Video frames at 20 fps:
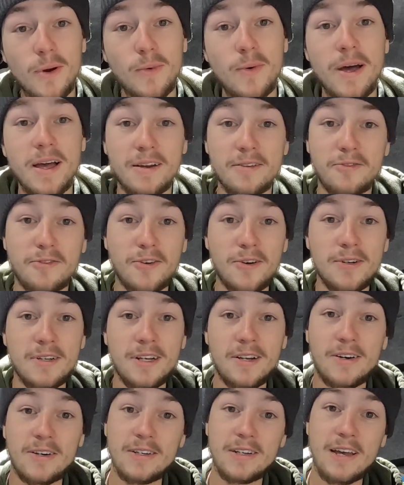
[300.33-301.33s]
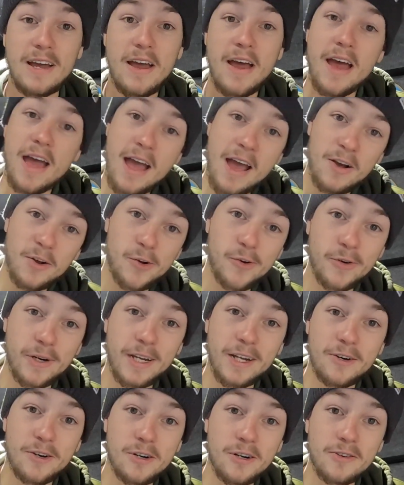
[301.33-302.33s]
away on a Friday night,
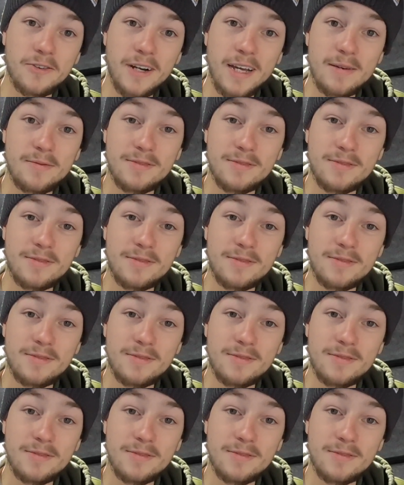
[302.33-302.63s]
cooking a curry